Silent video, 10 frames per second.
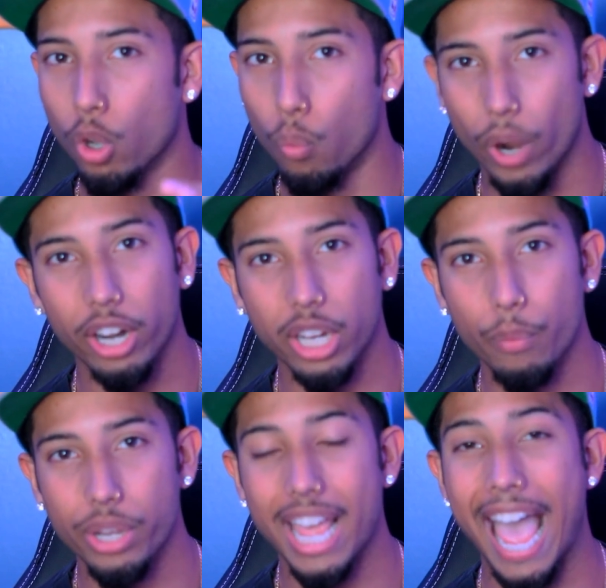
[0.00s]
Where can
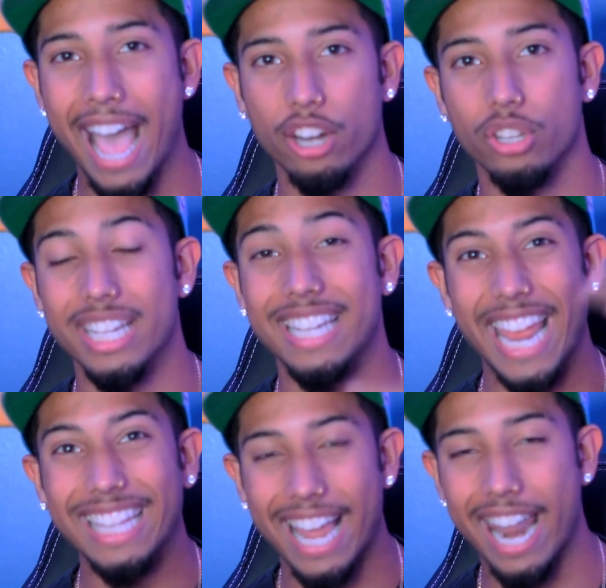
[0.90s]
we actually
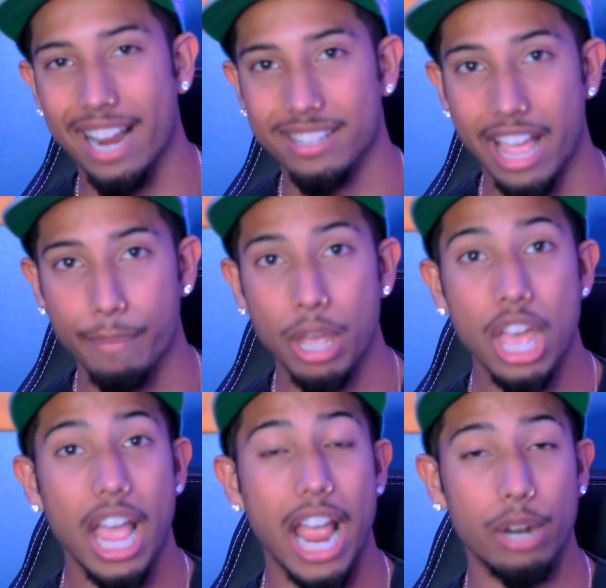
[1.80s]
take that next step?
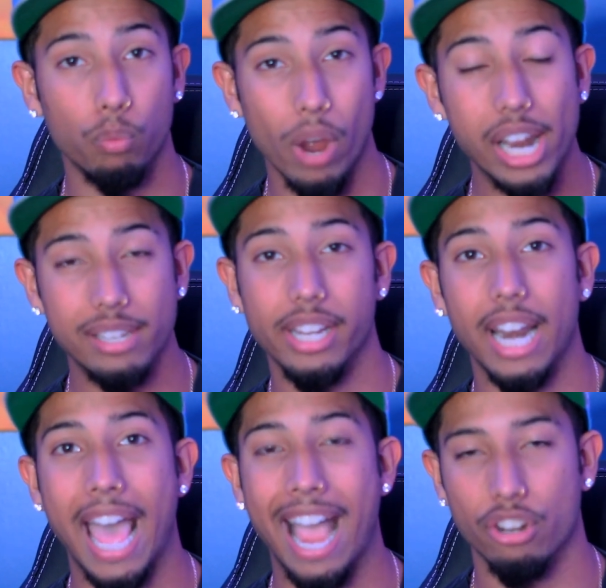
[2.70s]
And when is it going
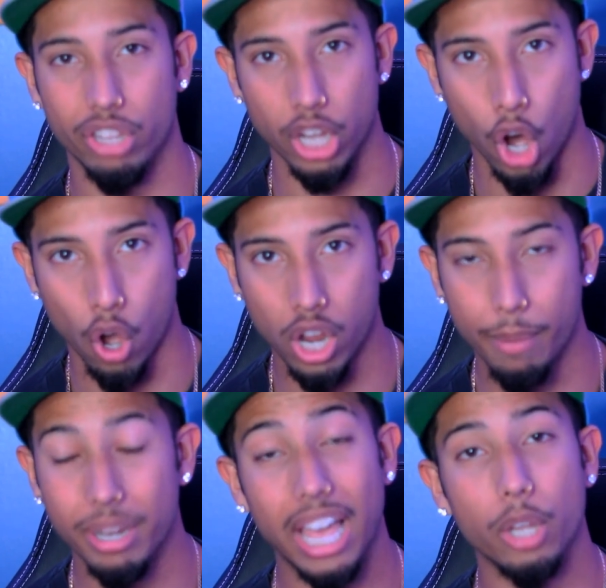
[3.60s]
to actually all
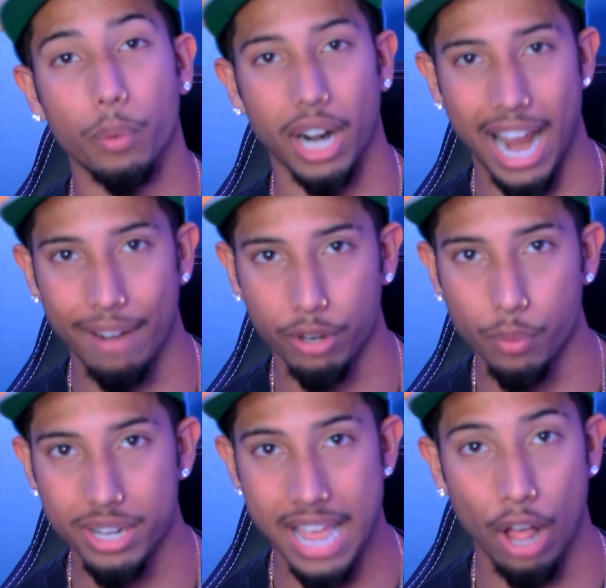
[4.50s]
come together where
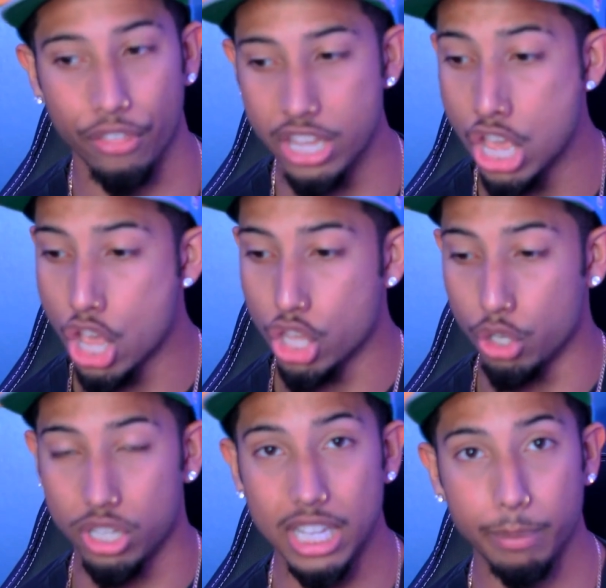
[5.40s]
everyone's healthy? You
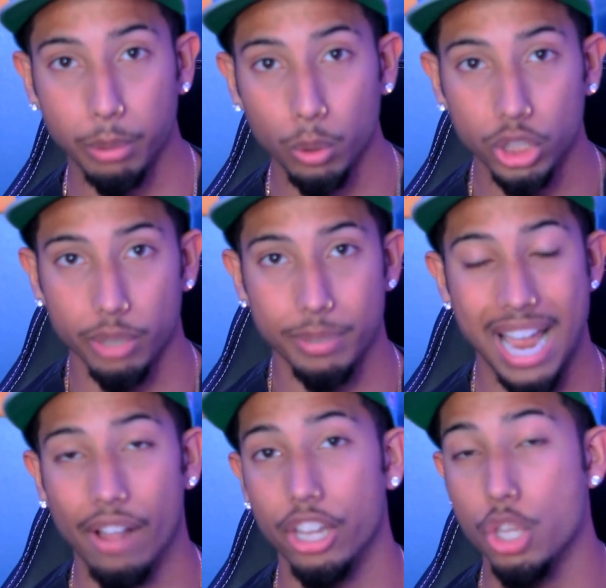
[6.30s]
see the blue chip
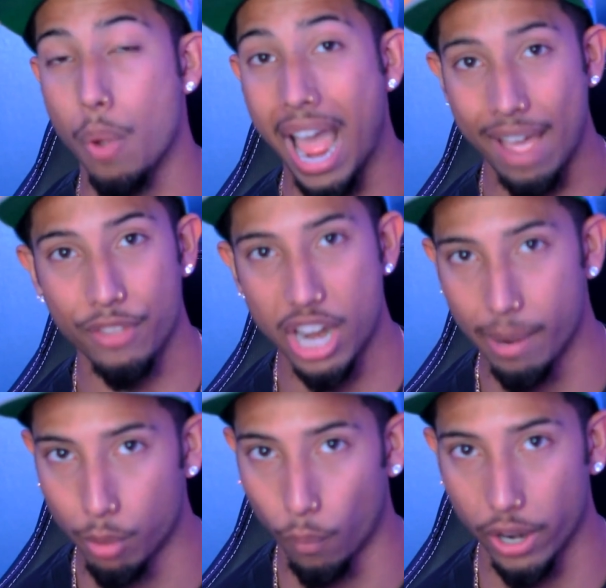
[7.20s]
talent. You have the
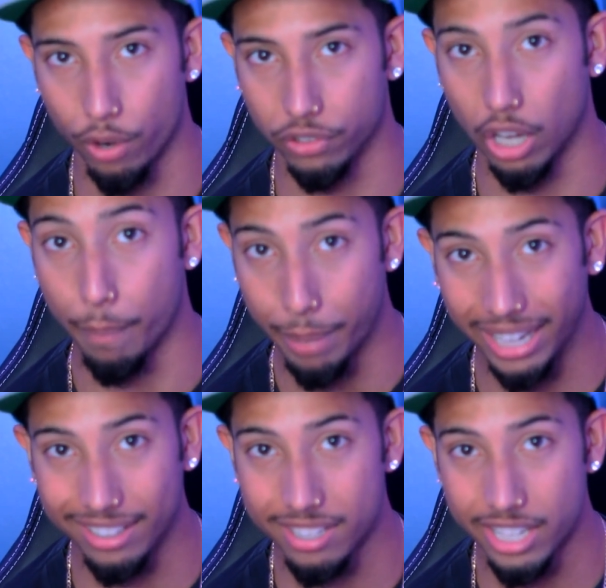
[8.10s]
number one overall
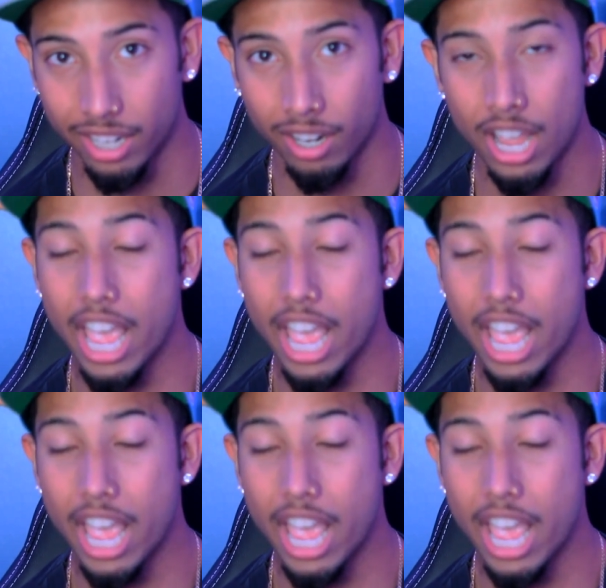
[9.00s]
pick this year.